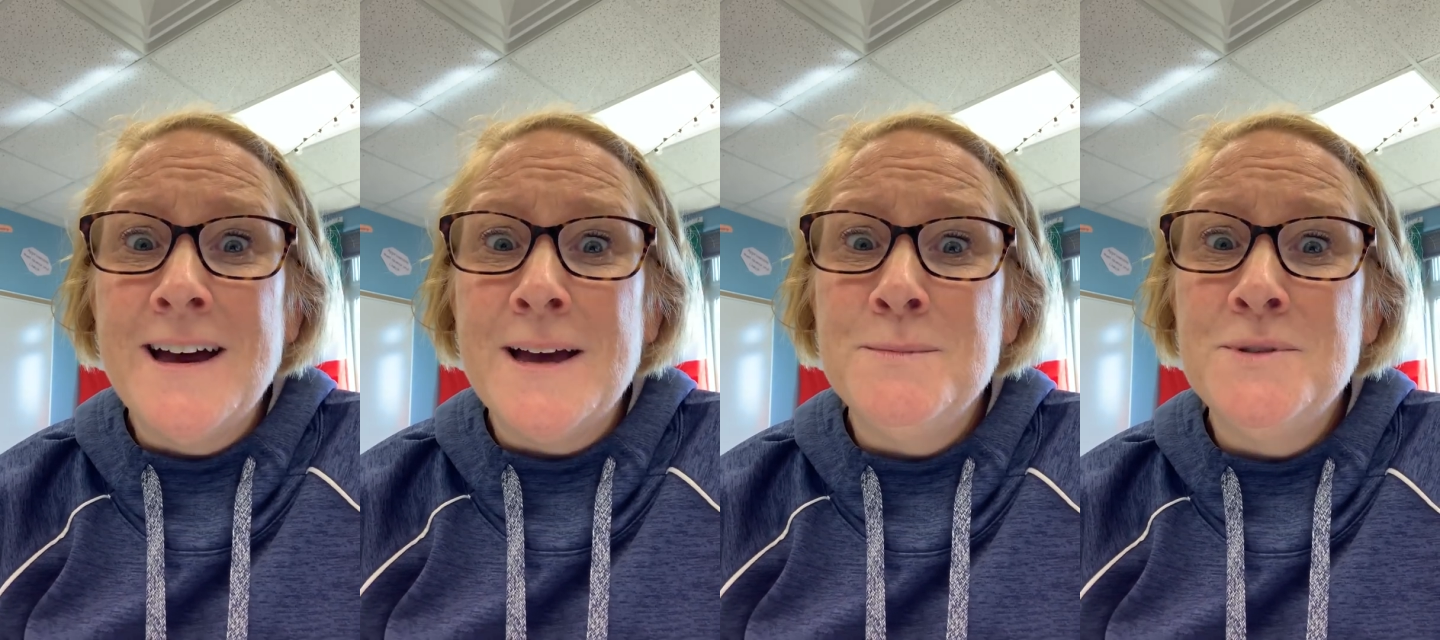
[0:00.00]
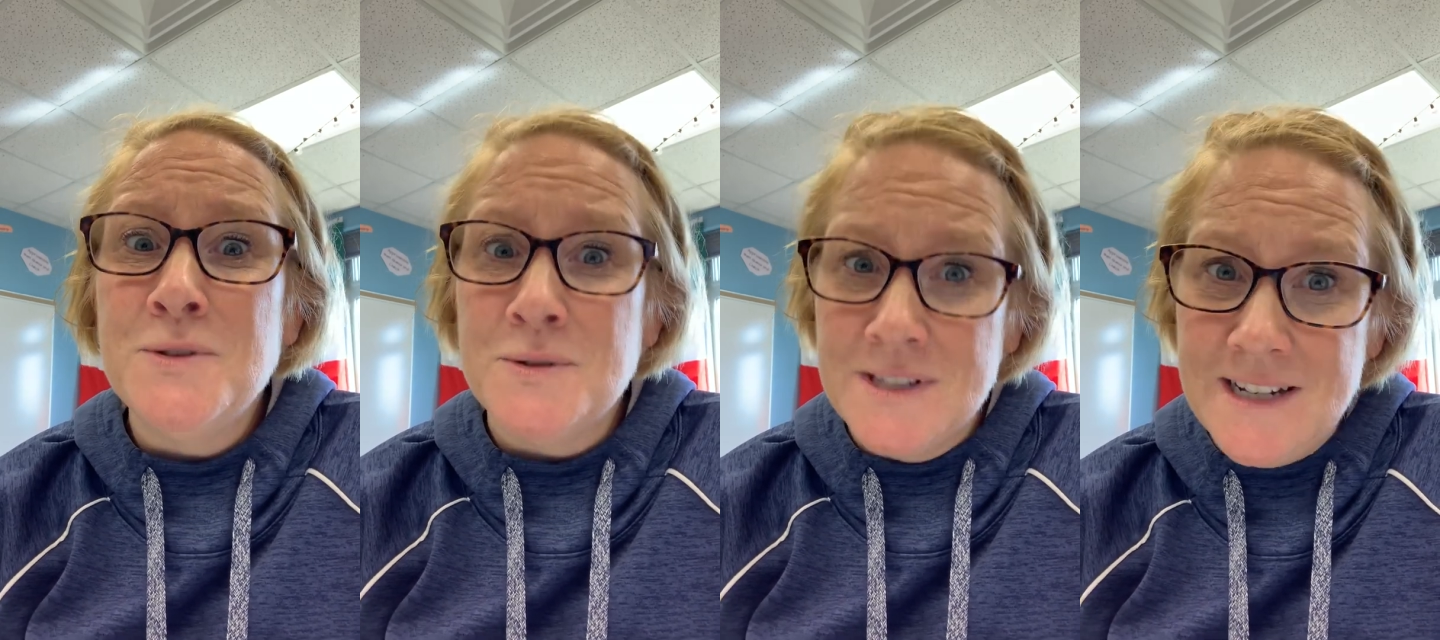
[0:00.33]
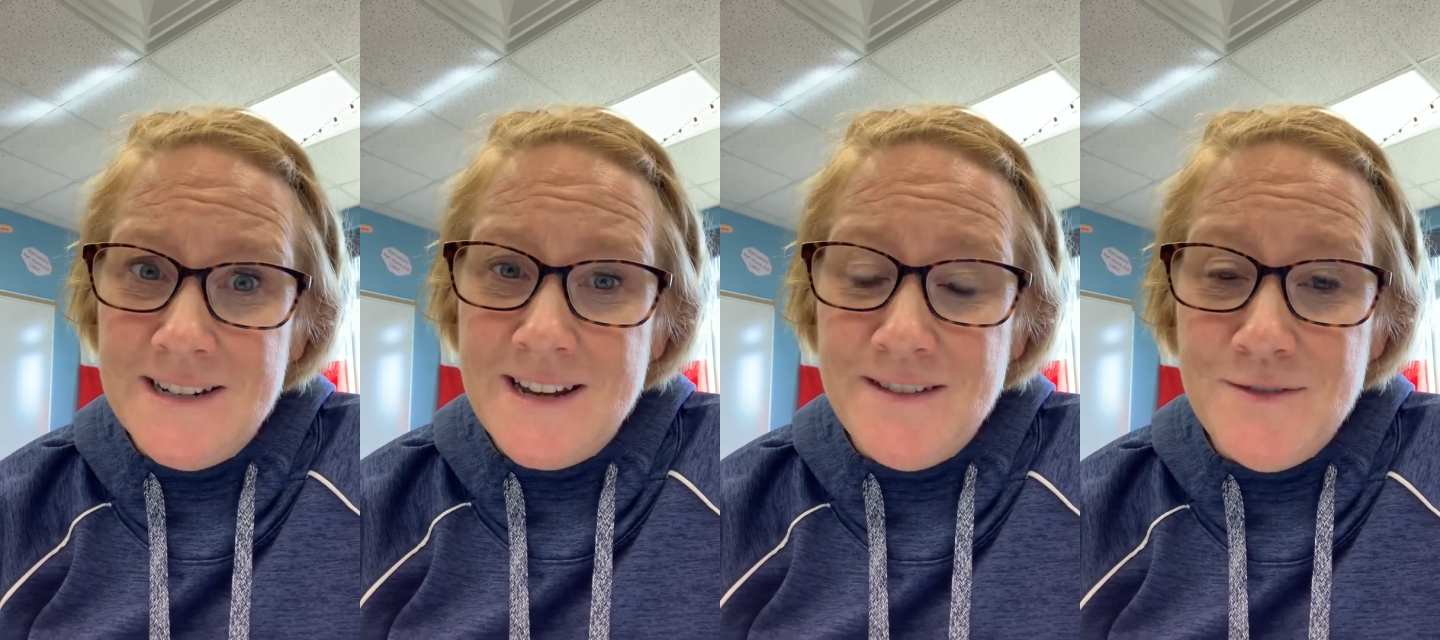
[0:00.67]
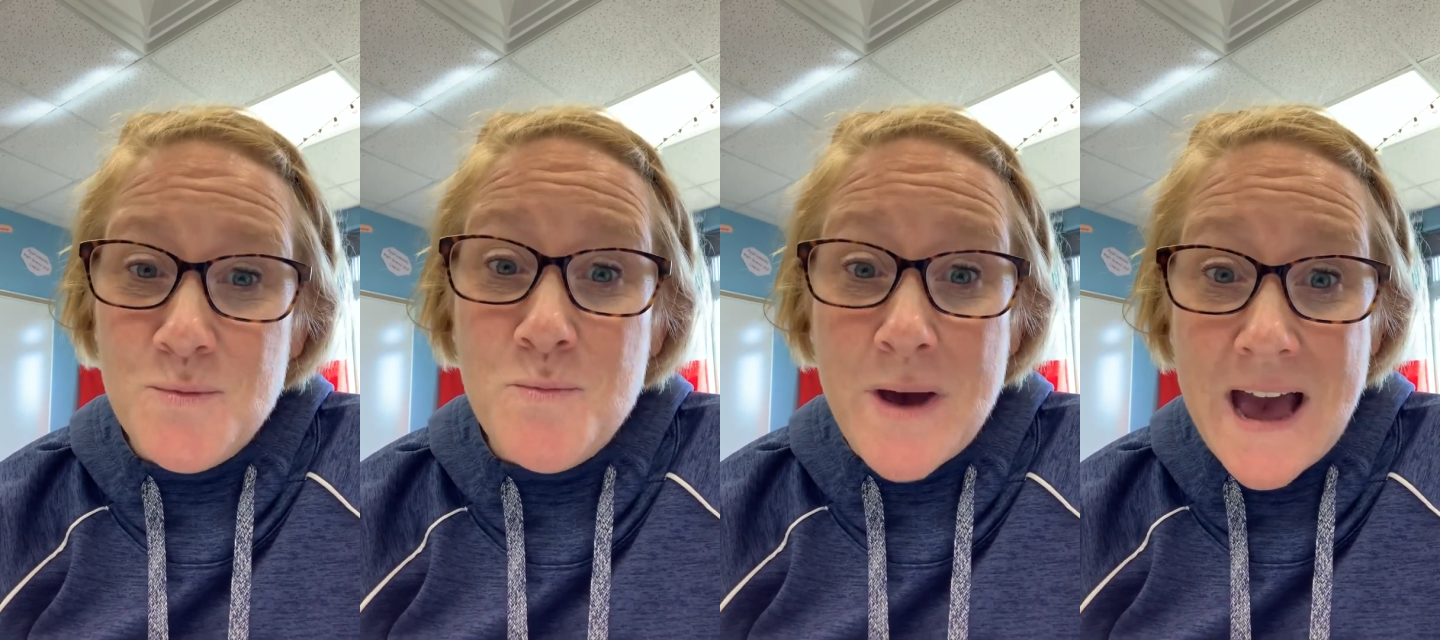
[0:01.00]
I'm so excited to have
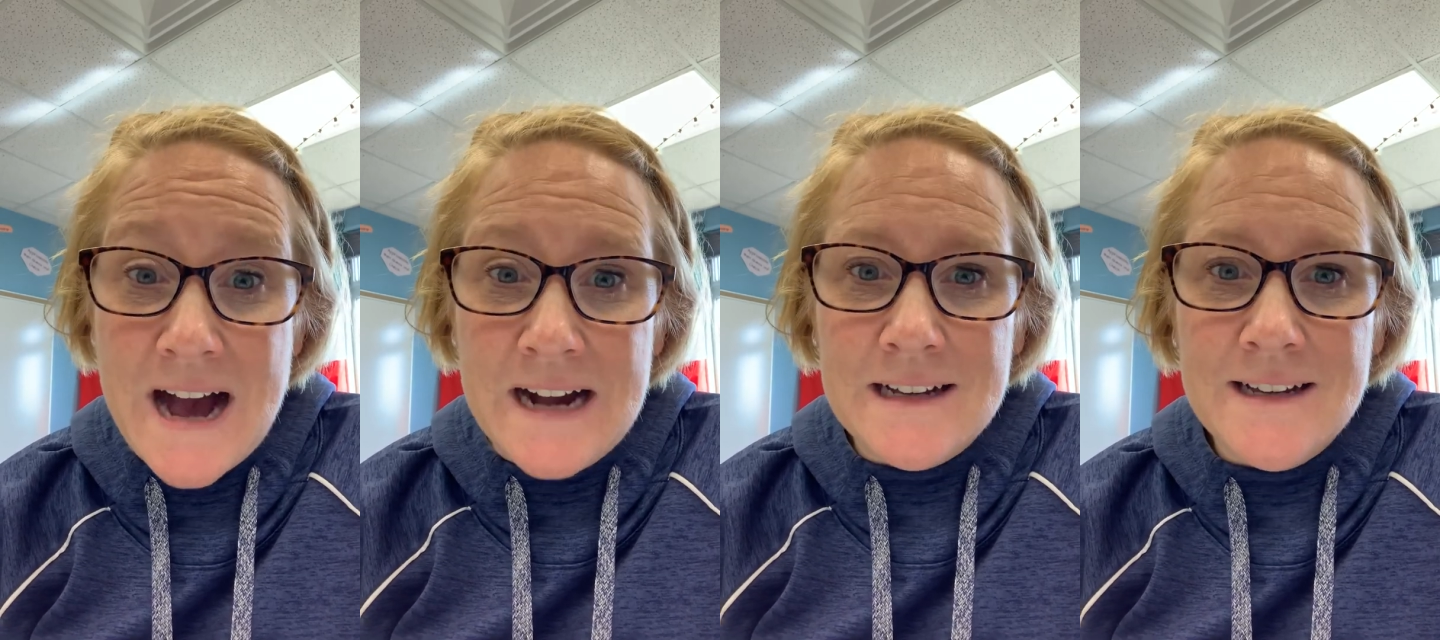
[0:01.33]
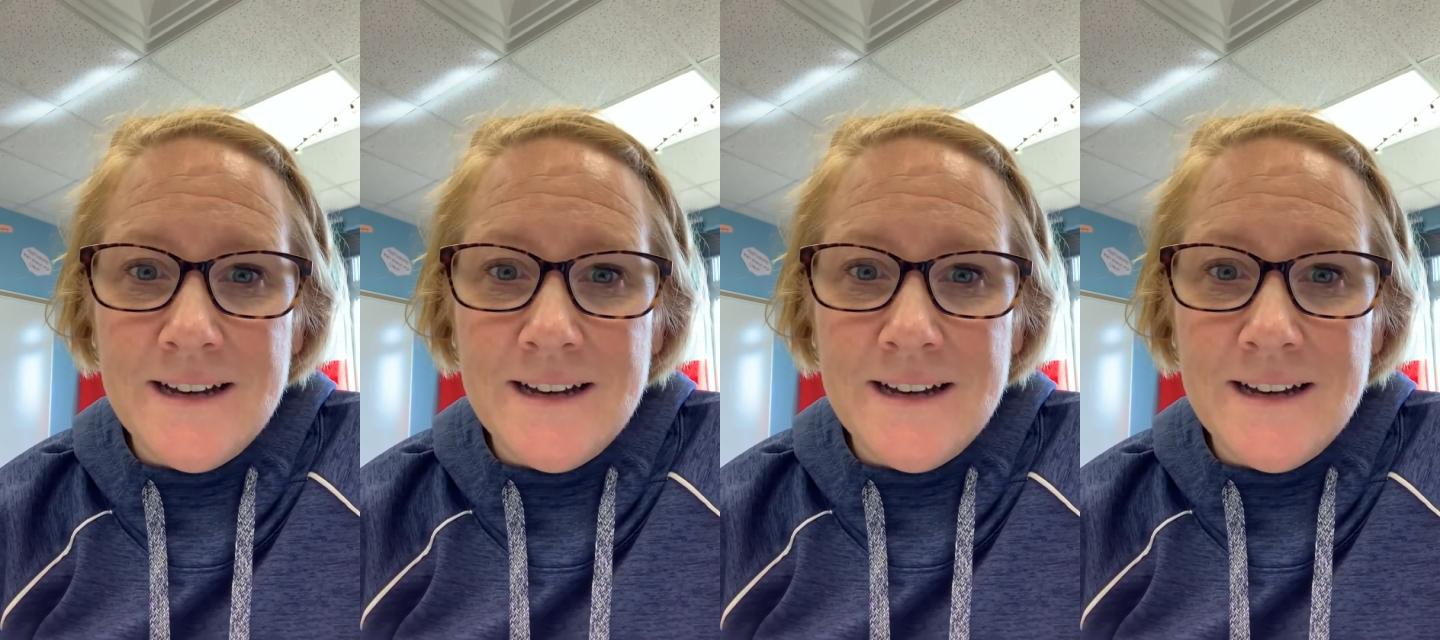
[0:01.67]
you back.